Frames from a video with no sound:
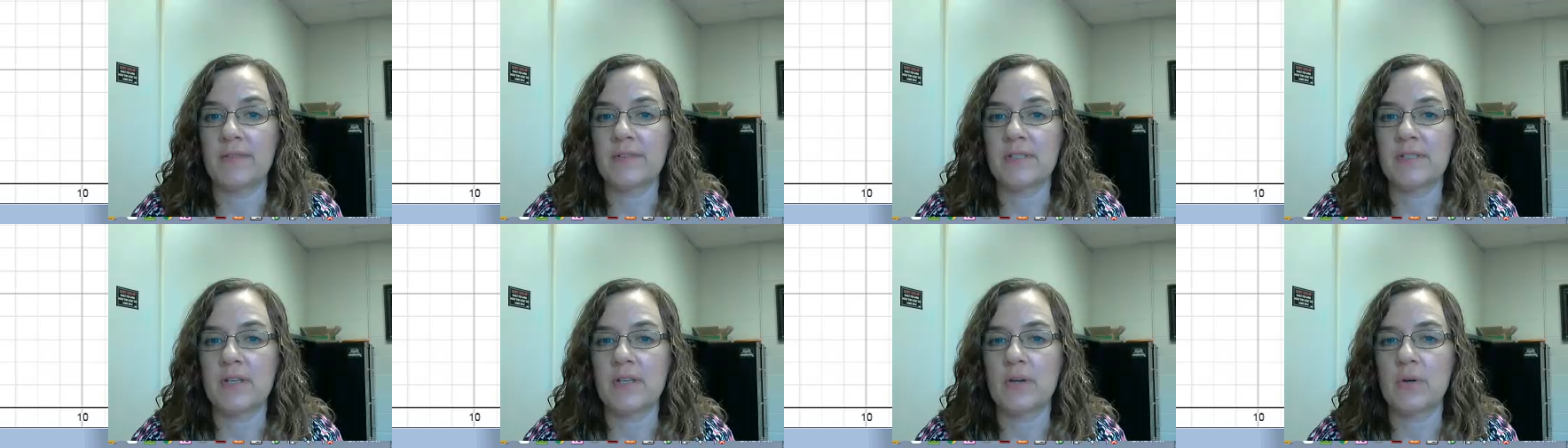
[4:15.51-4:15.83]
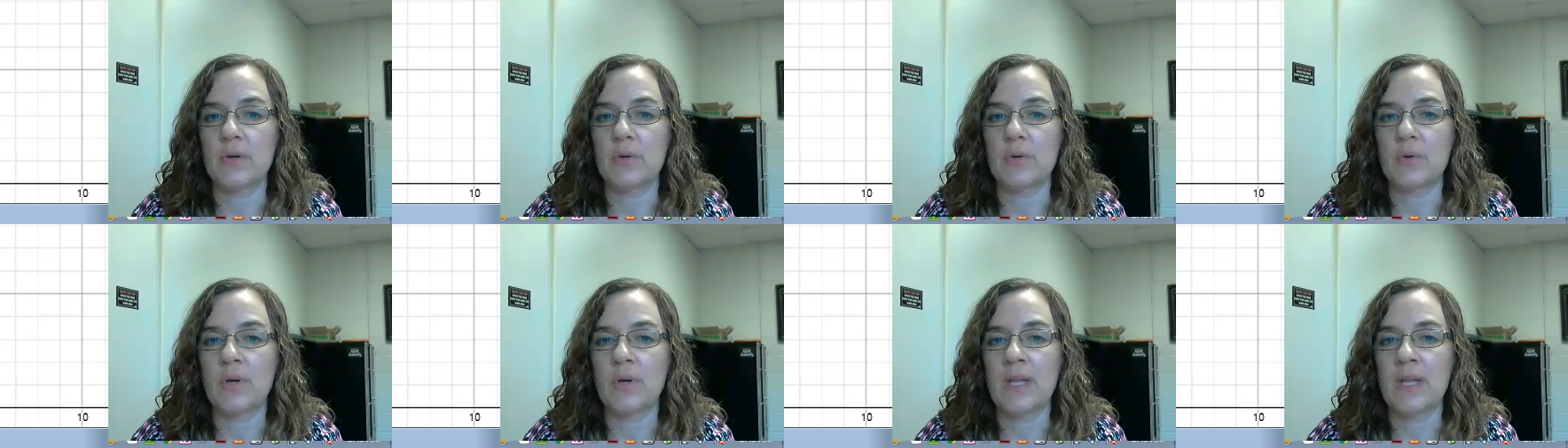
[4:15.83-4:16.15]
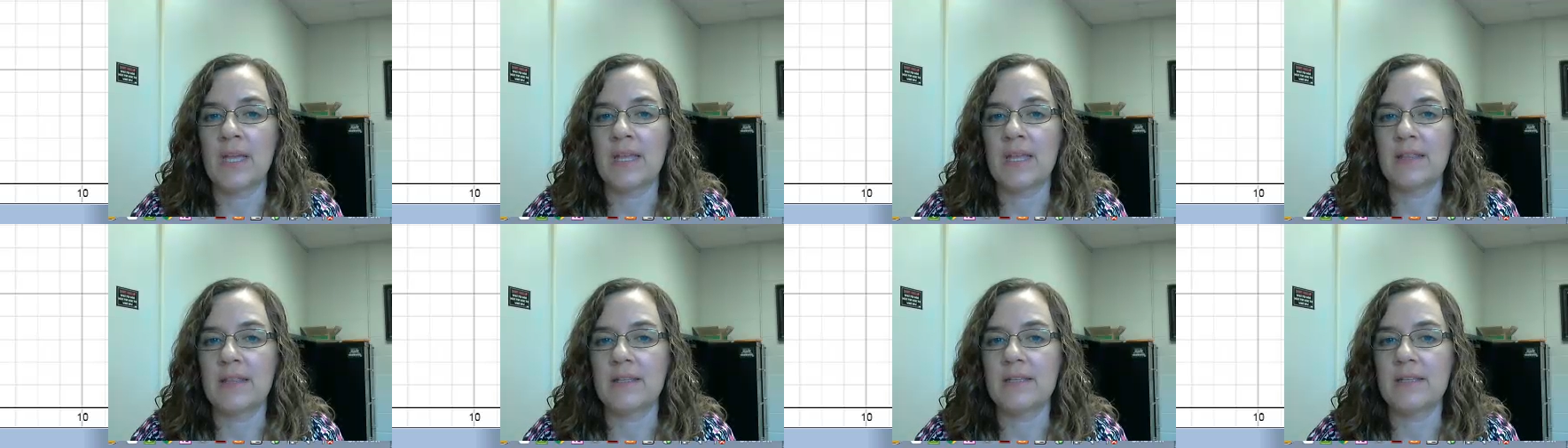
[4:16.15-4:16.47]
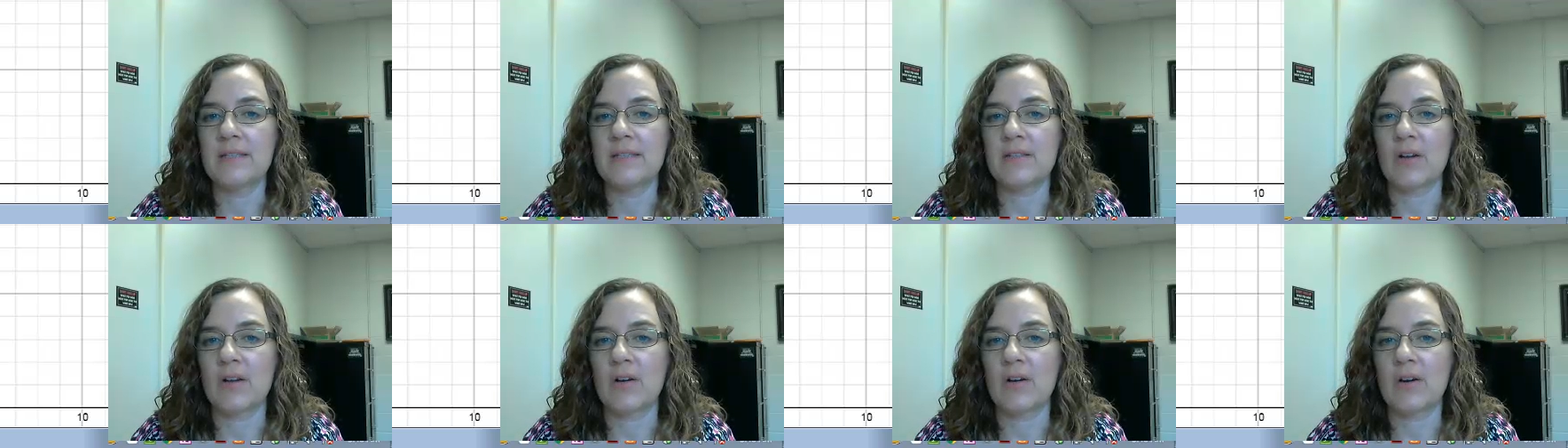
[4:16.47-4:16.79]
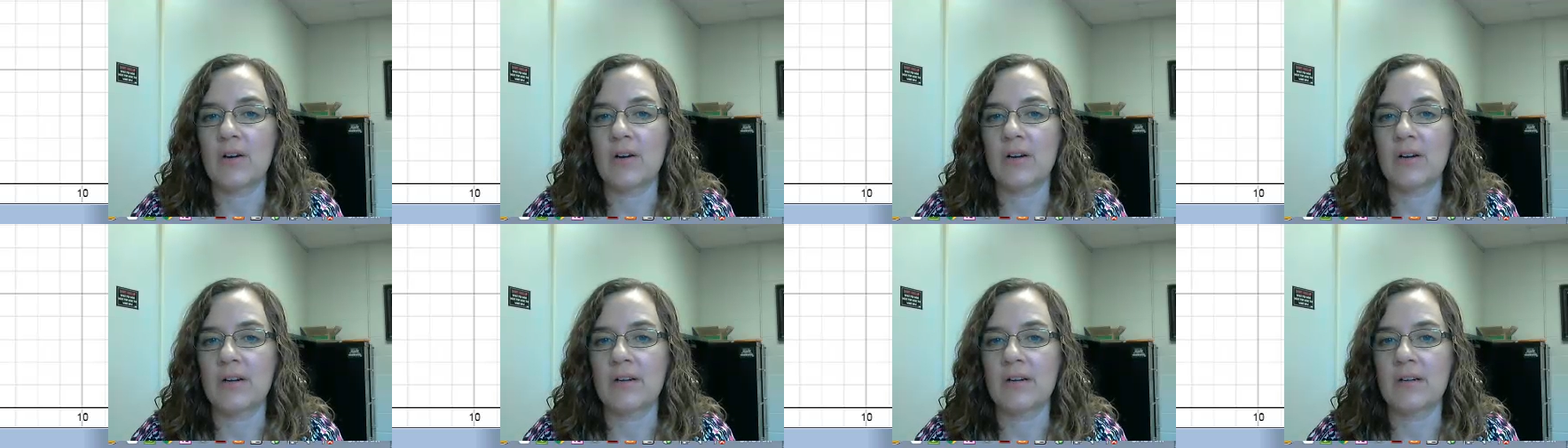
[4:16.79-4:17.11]
So these
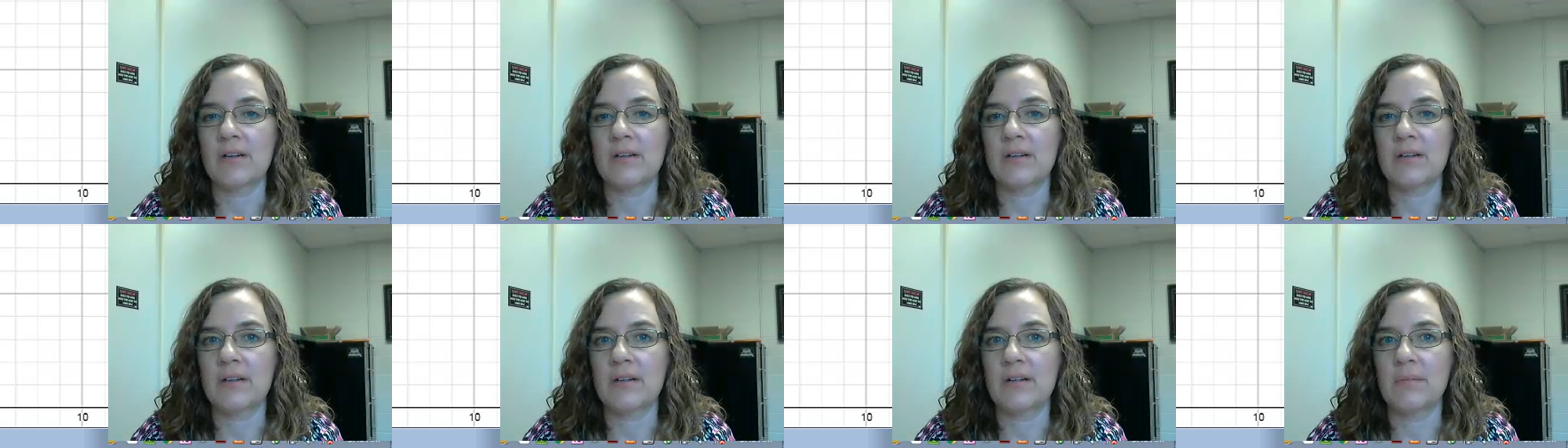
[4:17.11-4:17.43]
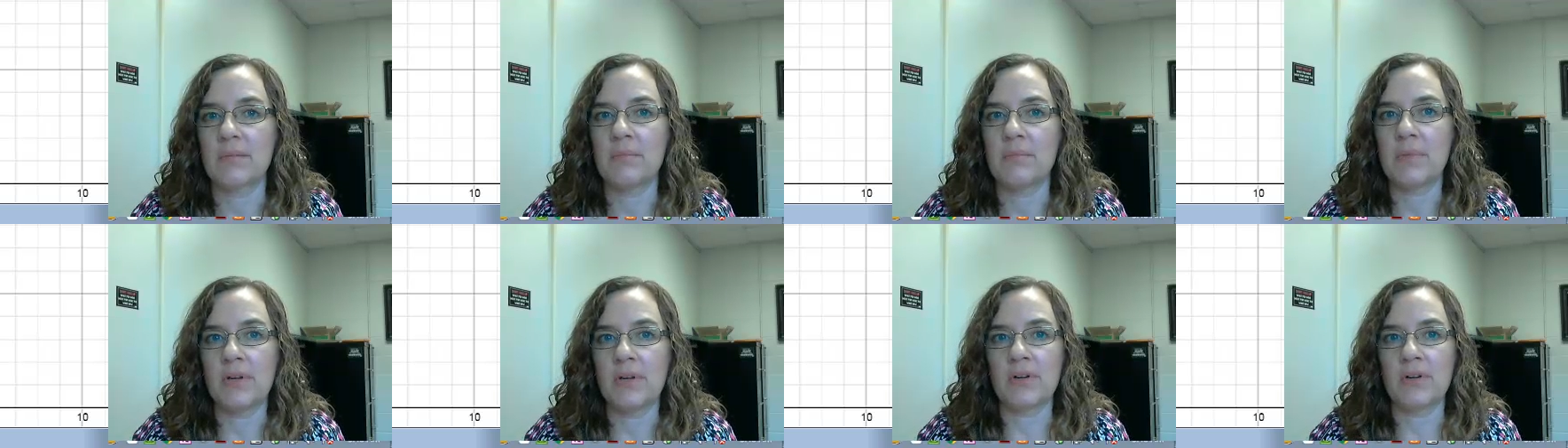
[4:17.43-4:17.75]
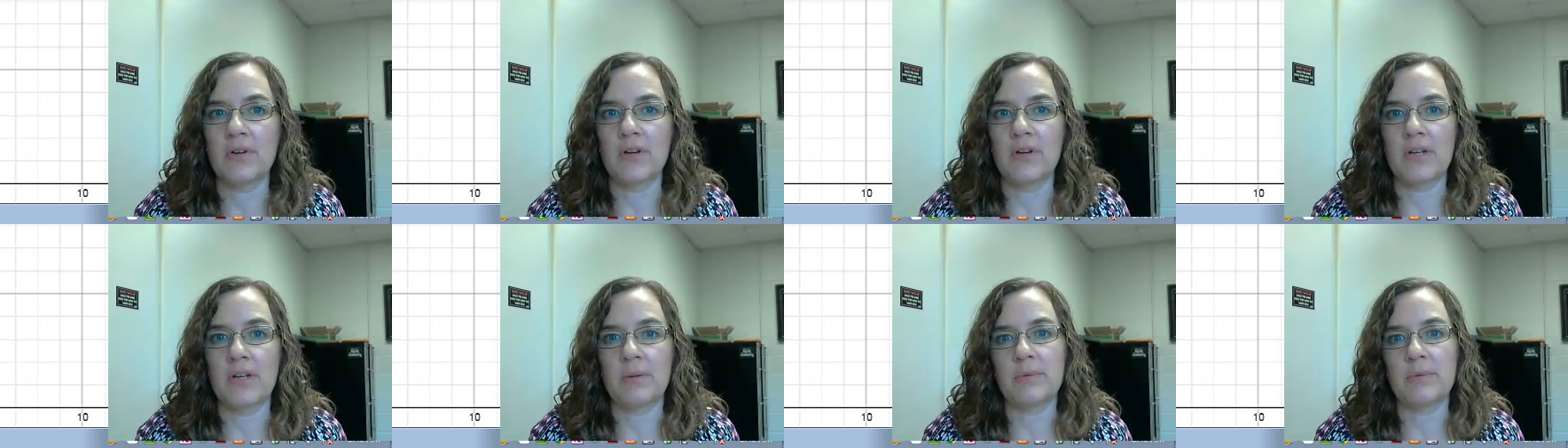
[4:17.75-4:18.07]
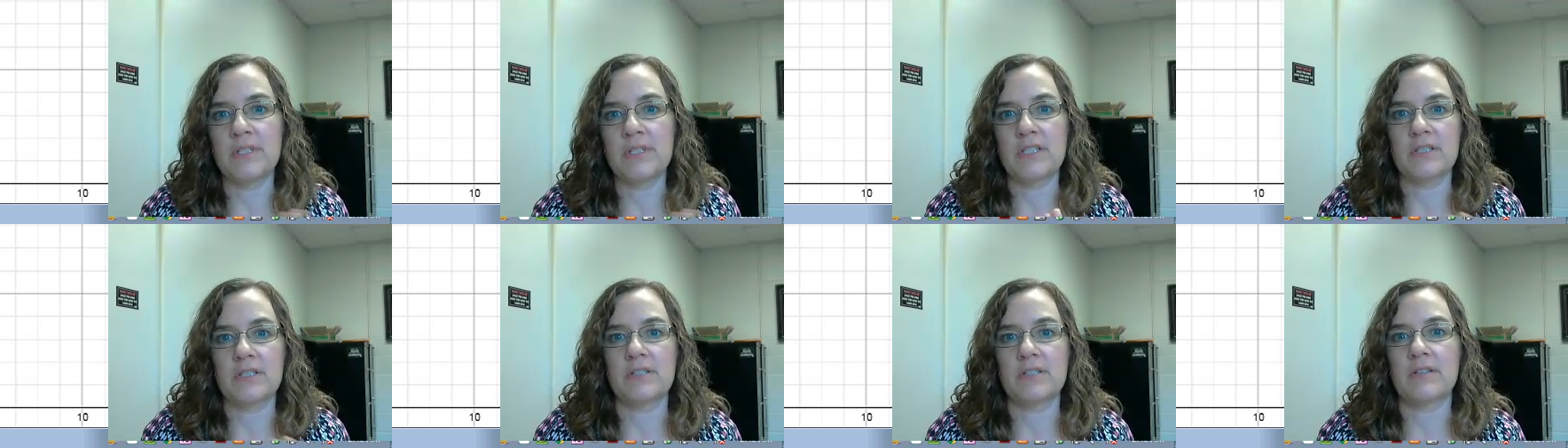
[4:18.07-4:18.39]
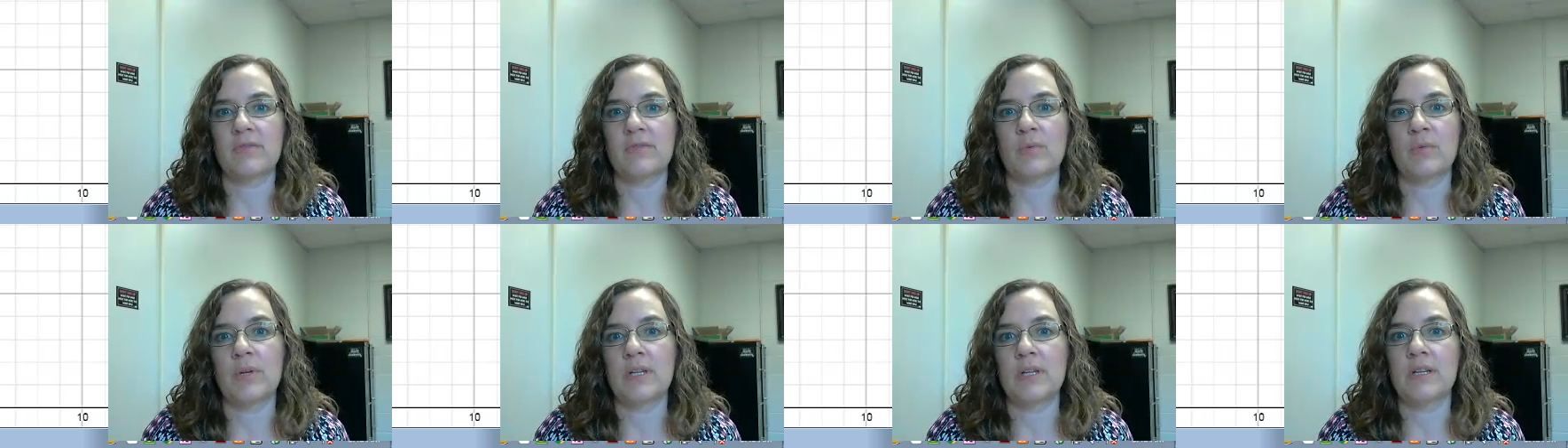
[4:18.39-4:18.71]
are mirror images
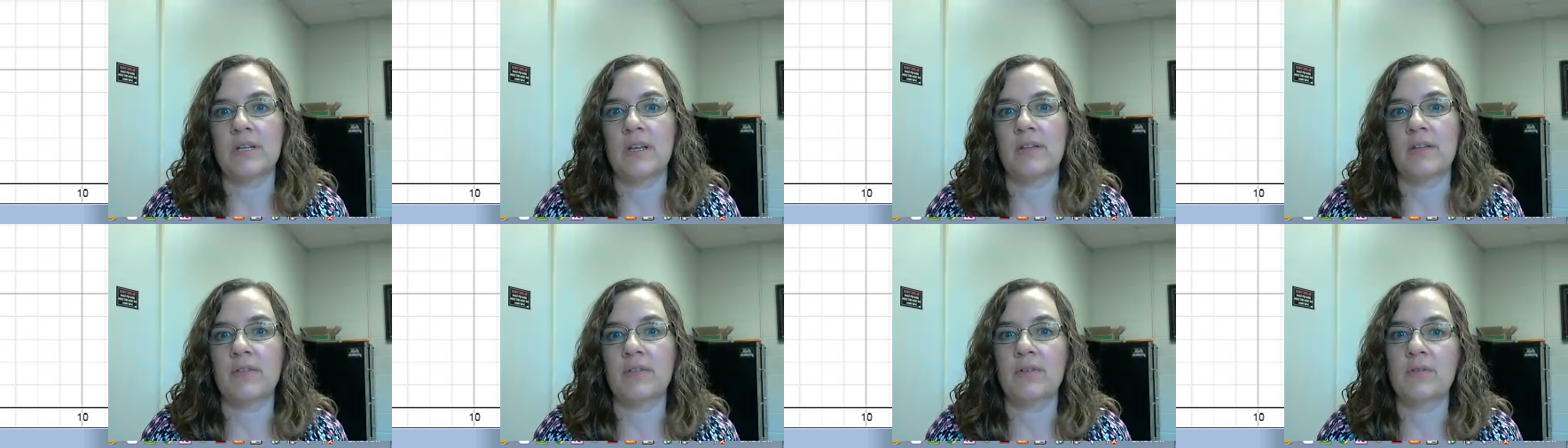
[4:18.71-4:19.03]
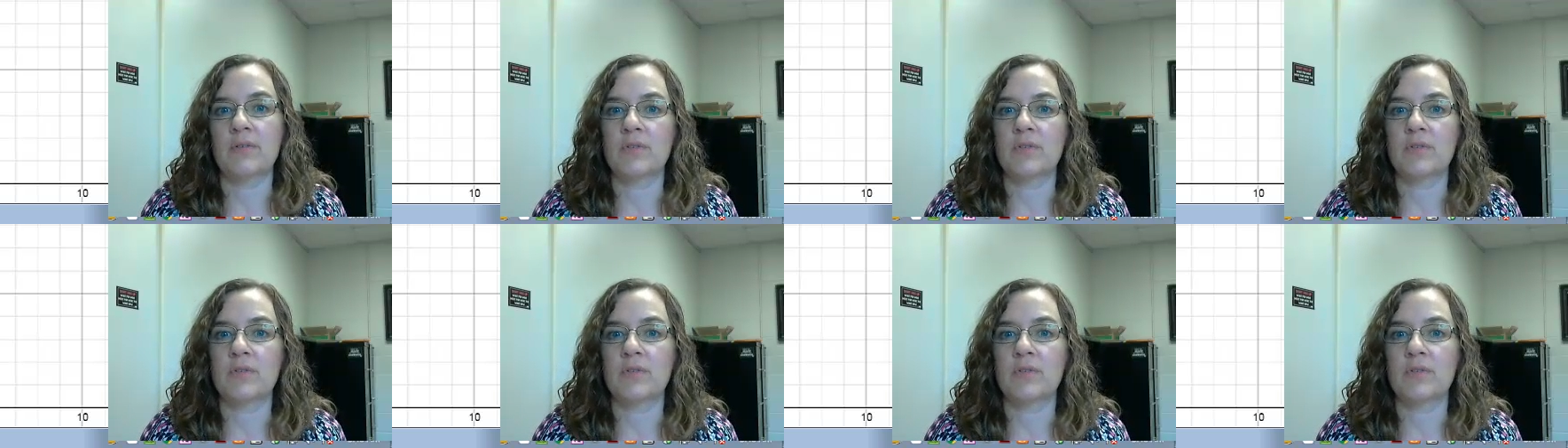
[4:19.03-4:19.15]
of one another,